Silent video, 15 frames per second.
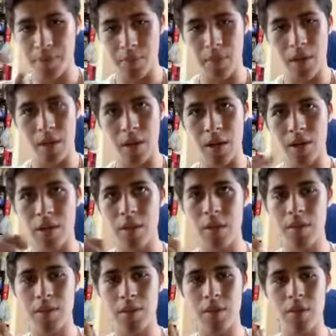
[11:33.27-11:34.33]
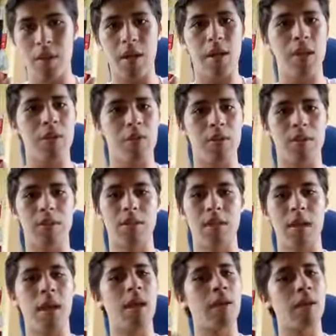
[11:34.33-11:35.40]
They got to the moon, and it was
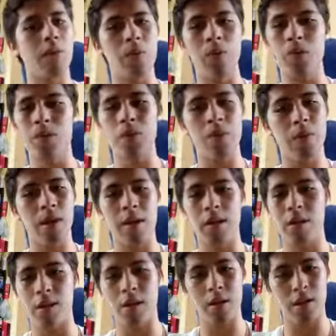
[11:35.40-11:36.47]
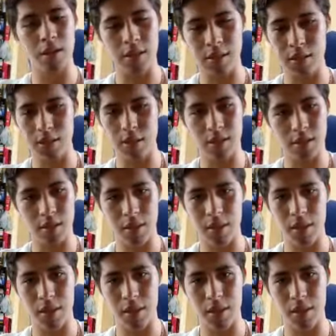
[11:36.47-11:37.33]
a worldwide notice,